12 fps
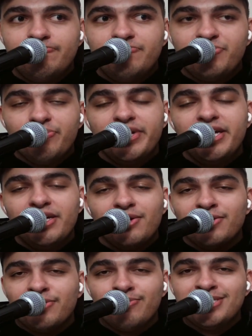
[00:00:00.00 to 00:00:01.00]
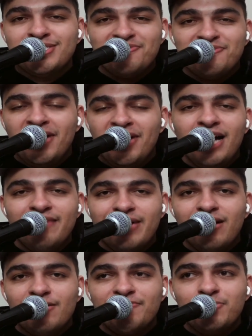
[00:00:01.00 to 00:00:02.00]
three or three two five,
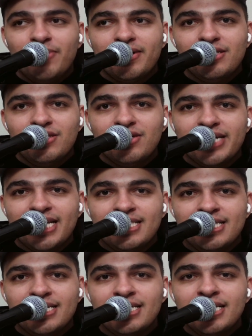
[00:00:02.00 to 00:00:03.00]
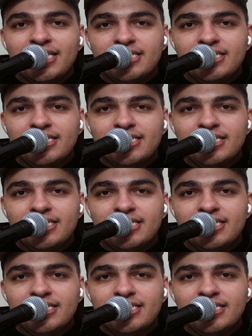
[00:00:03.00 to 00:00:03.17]
however you want to look at the